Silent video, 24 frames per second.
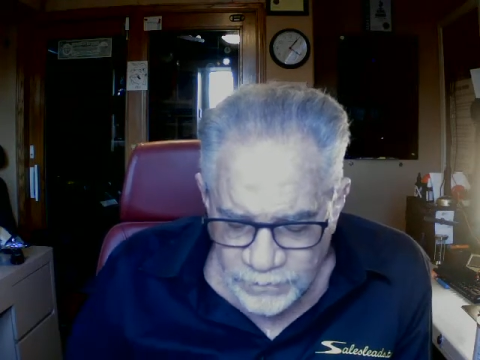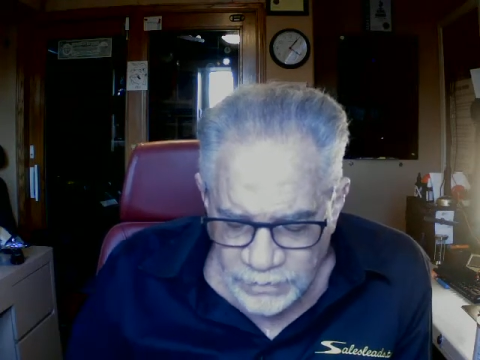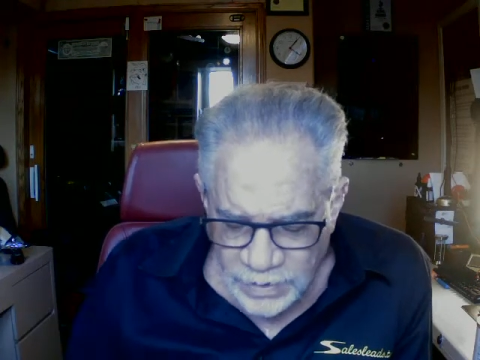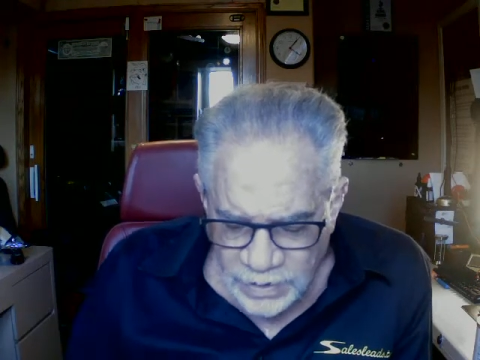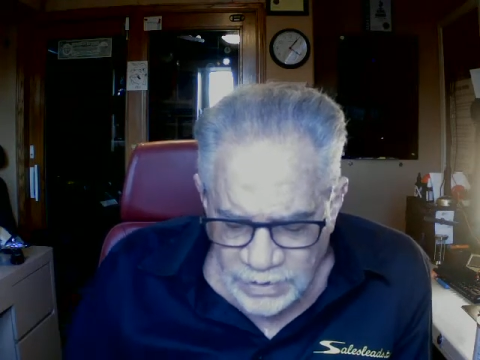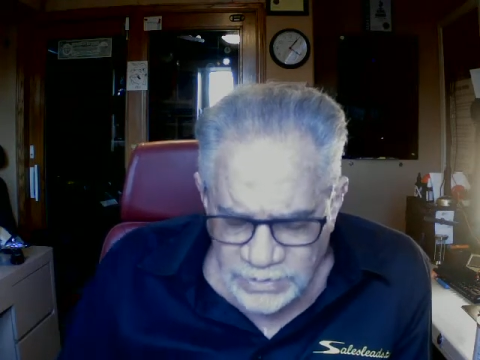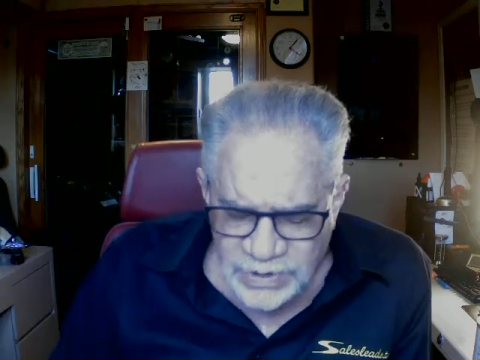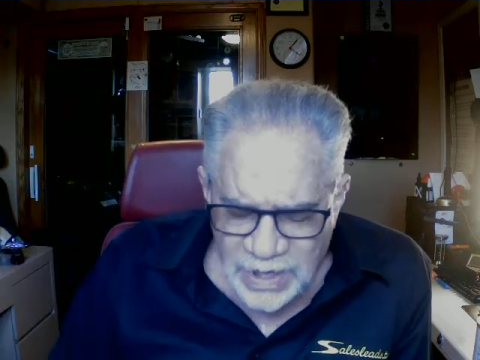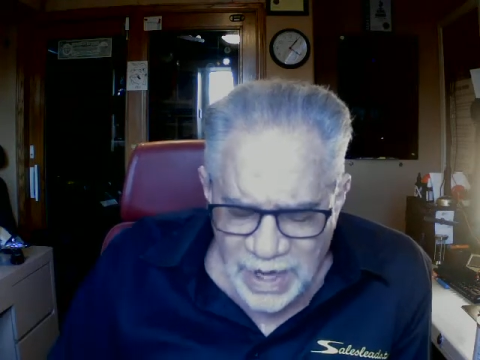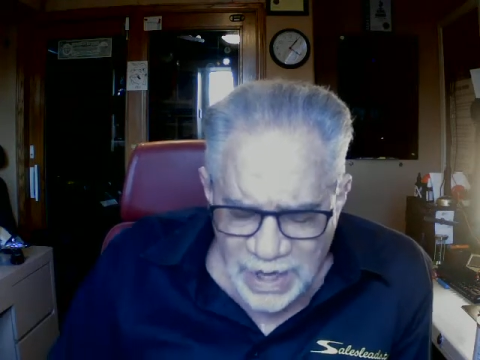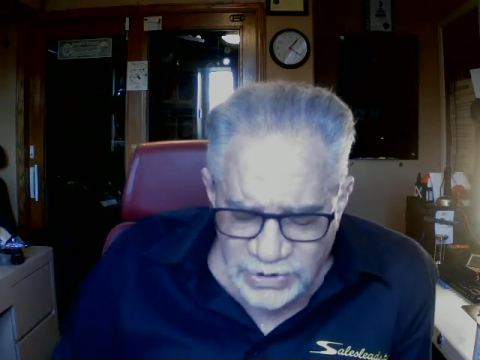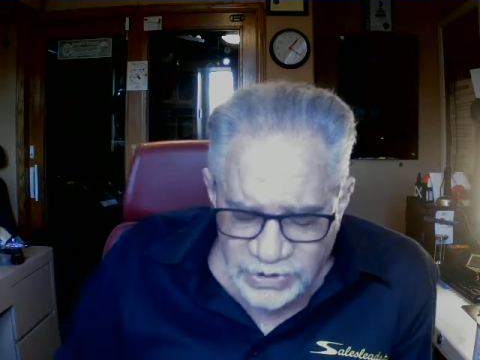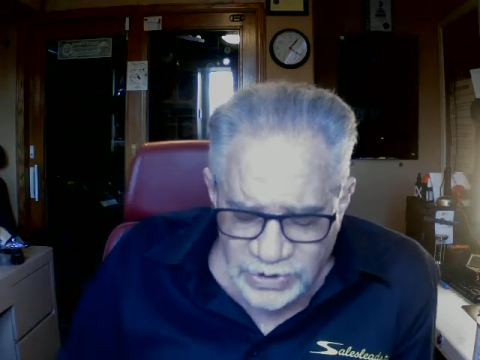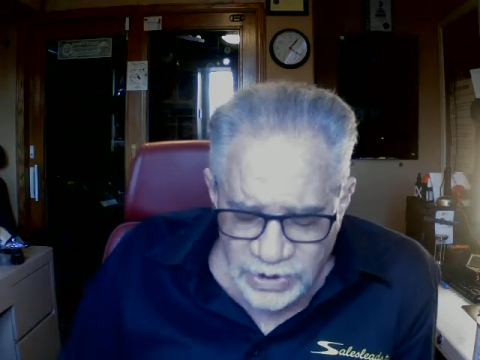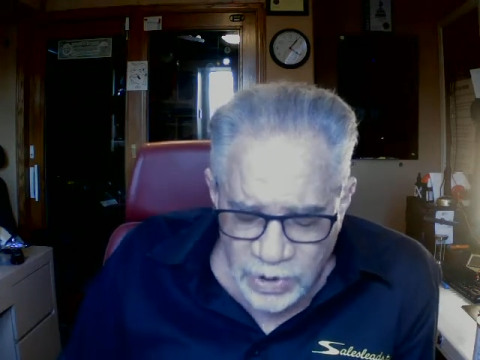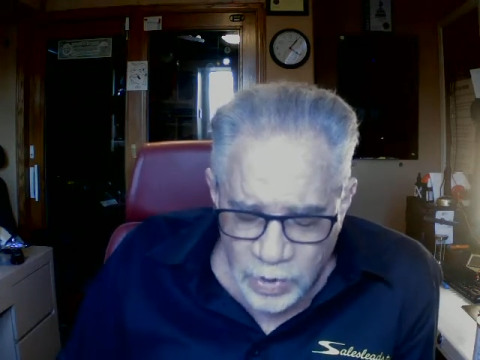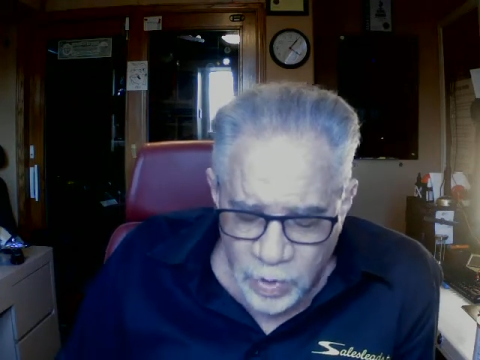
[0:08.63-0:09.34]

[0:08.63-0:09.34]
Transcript: it's actually